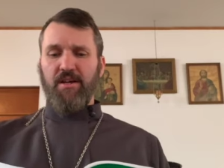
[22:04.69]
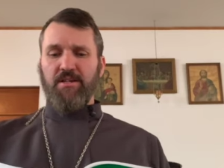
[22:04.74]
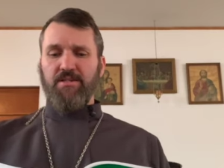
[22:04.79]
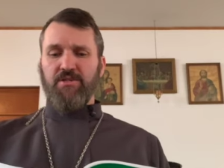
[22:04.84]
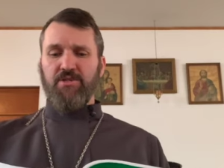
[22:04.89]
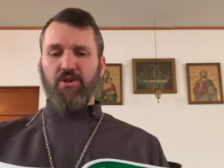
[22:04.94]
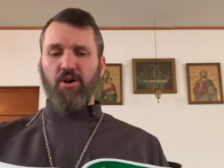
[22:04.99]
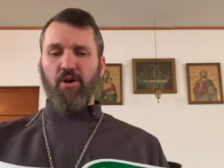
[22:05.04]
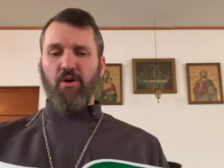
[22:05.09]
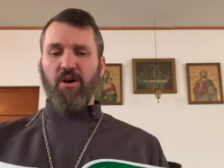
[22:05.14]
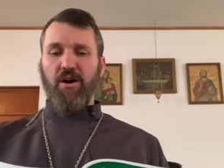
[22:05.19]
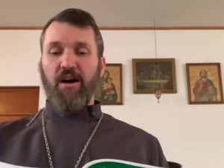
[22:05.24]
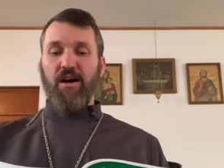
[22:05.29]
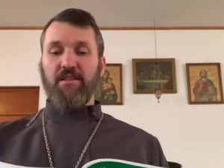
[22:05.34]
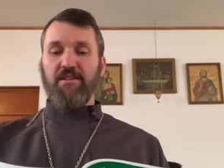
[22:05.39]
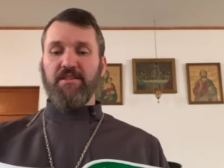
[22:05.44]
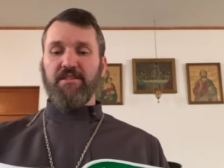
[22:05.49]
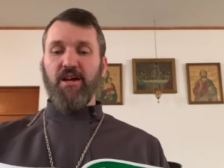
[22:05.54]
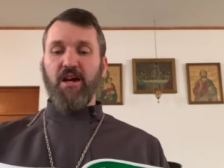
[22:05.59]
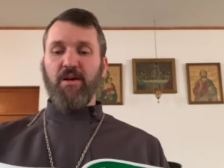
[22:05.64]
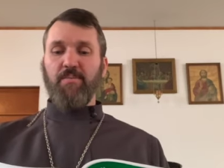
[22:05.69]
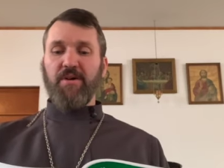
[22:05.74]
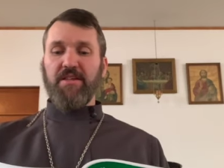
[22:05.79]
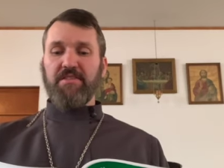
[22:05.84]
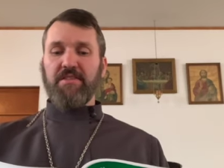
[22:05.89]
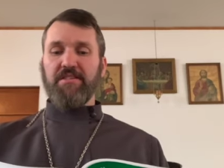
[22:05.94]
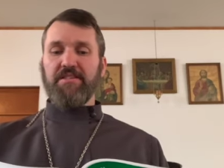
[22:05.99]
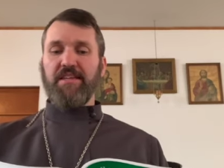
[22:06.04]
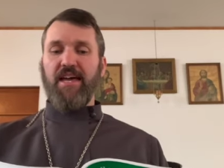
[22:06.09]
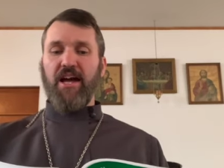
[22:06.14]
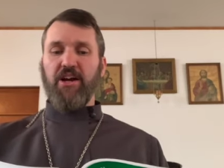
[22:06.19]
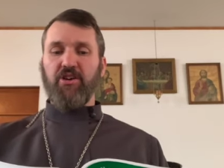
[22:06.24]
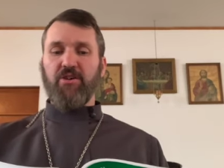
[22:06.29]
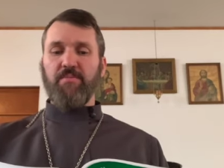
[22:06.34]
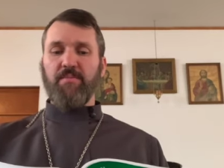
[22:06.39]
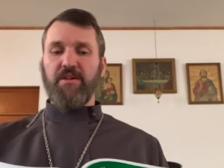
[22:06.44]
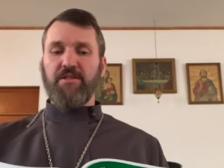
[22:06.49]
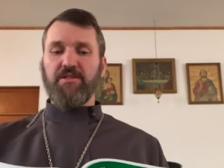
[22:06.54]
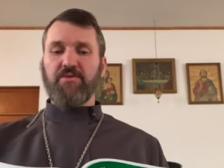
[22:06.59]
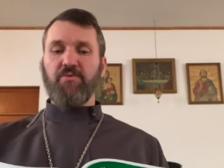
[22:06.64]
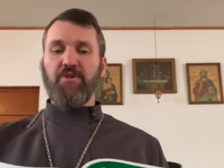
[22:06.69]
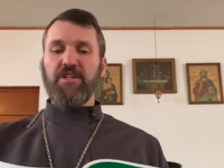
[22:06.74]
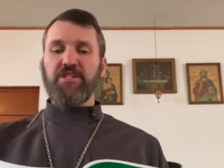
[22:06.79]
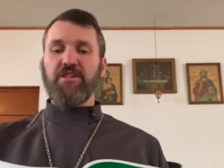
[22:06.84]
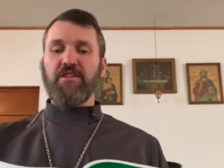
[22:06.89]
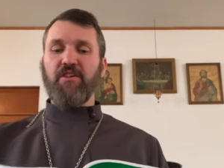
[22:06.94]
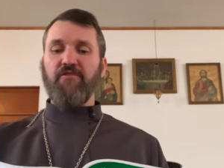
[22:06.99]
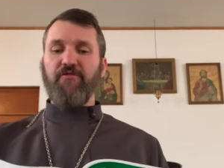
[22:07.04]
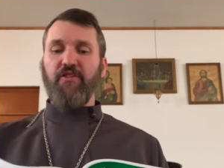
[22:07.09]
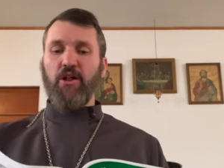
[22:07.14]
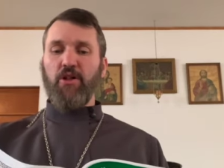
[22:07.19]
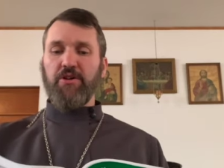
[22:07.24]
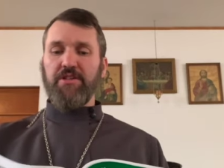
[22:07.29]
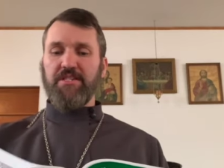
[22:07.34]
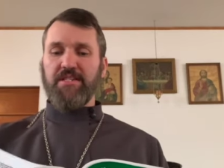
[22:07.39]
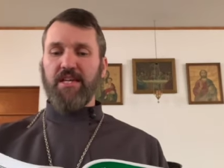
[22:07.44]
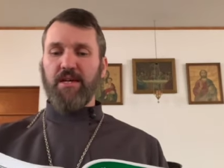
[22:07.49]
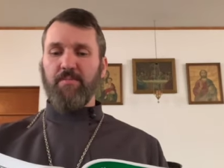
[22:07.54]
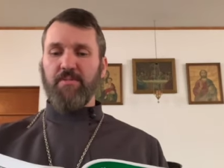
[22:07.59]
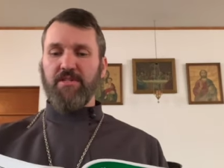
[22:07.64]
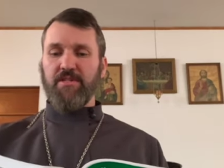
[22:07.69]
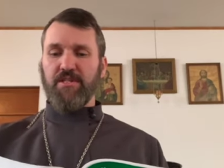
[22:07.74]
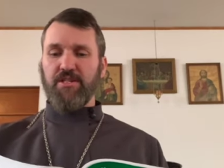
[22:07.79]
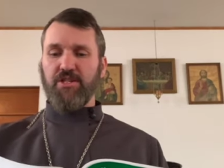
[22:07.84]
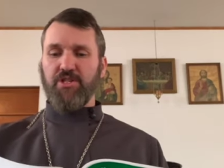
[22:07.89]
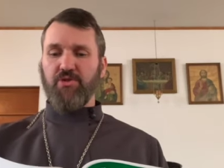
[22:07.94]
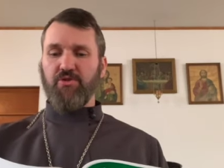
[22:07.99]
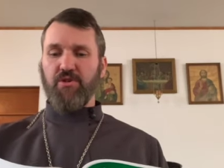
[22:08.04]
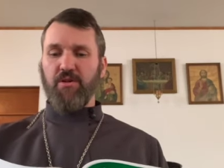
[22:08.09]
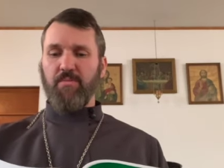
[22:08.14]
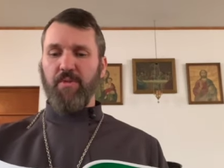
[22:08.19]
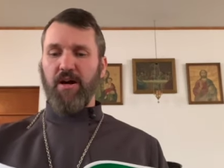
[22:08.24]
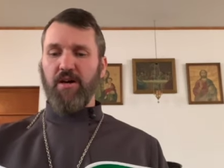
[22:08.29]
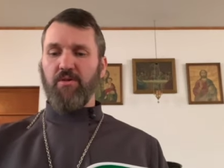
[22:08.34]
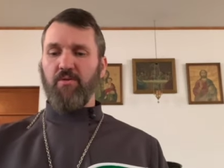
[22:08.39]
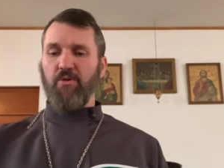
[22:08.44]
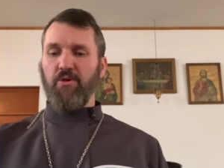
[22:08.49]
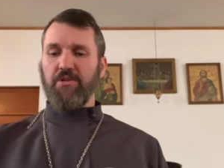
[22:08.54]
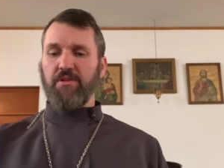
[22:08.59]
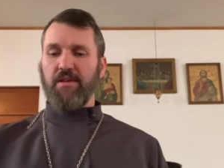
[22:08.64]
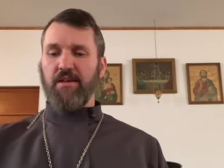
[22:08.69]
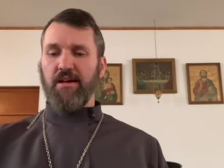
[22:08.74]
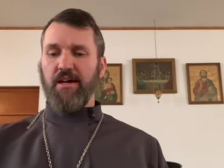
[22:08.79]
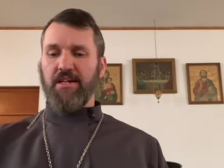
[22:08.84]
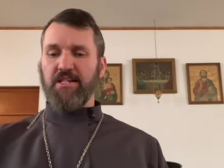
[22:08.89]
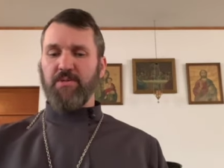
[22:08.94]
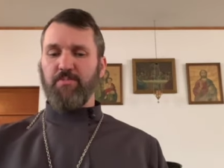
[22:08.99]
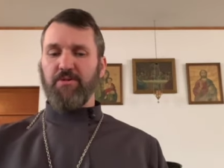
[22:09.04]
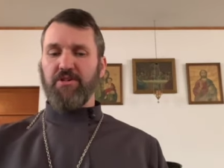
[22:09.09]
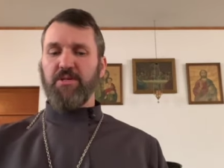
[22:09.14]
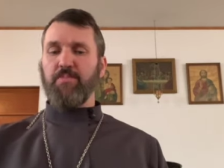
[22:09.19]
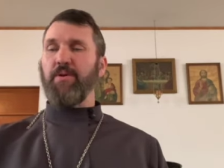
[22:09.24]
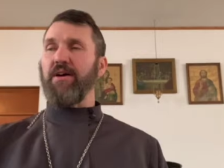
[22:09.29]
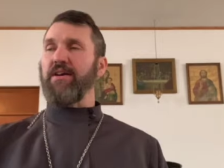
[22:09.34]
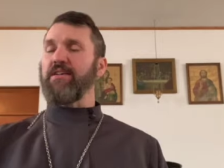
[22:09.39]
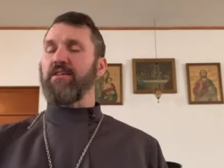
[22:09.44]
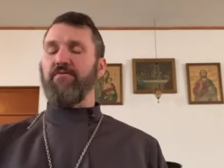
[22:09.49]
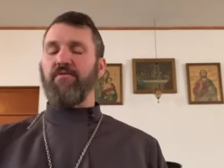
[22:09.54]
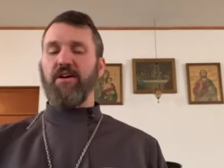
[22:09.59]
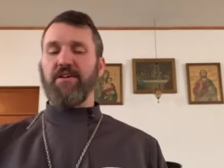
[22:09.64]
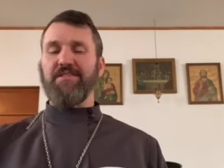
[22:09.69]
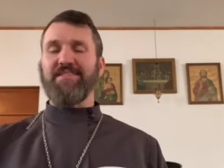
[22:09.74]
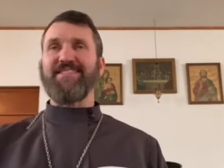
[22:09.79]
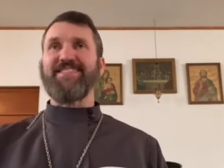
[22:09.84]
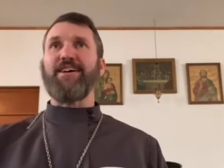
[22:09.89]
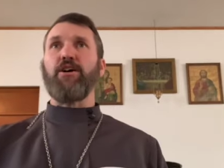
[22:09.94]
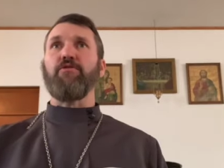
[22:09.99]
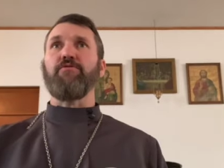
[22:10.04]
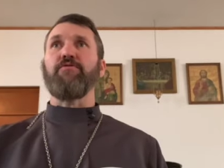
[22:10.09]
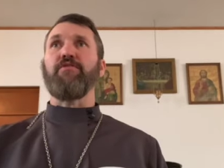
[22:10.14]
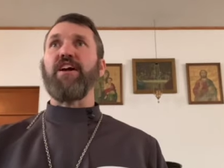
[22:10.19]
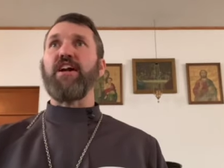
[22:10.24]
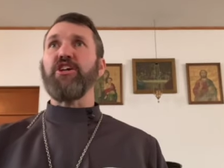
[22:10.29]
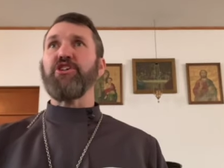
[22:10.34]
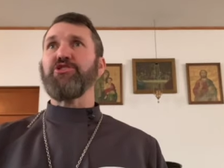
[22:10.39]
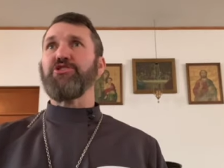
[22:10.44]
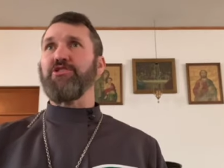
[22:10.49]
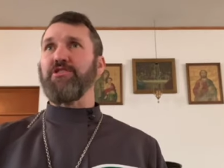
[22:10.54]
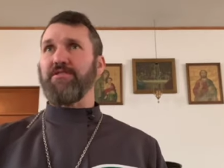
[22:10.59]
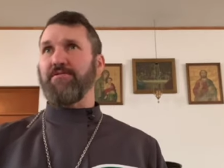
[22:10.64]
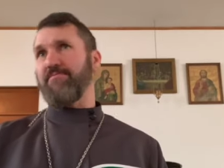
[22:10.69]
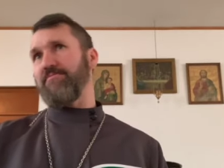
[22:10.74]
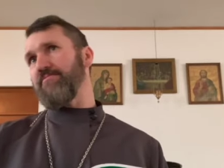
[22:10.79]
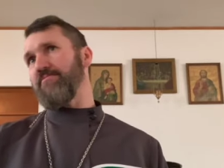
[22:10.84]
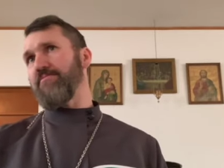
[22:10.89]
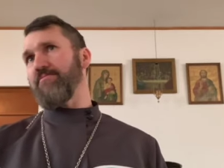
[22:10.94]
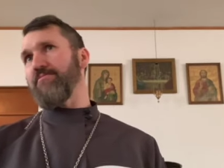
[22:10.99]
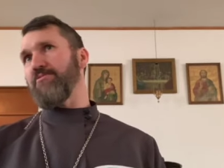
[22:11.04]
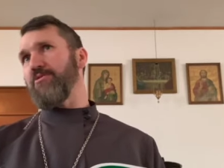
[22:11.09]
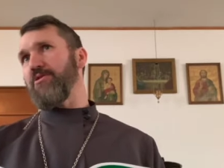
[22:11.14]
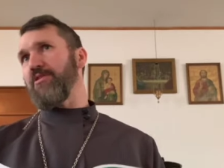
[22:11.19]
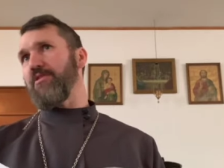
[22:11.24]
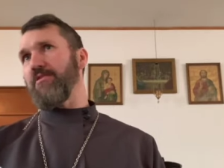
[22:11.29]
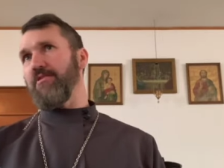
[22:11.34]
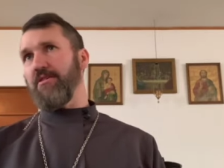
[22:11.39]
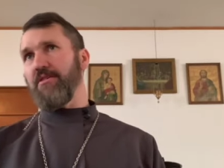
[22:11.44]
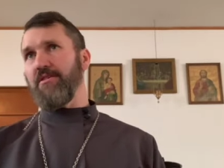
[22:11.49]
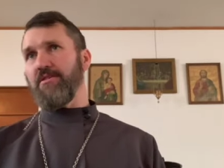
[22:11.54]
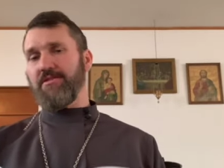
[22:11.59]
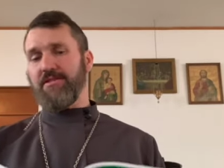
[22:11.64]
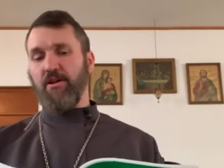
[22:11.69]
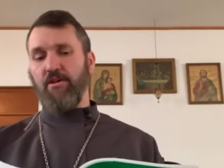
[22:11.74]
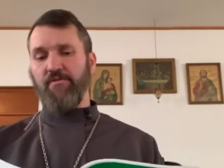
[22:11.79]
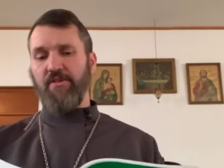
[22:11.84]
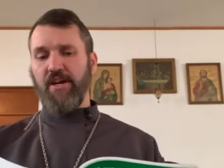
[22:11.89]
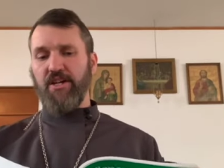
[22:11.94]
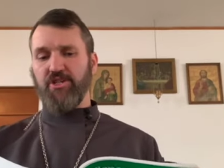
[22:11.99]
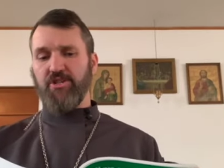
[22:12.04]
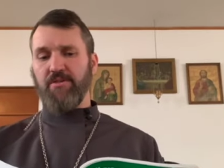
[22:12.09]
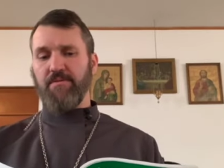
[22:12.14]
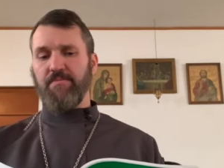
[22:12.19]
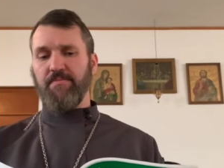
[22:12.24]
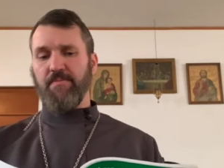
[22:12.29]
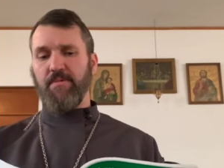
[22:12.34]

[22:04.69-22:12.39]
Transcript: So uh, let's talk about the sacraments. Which of the following statements is true about Orthodox perspective on salvation? Okay? Salvation.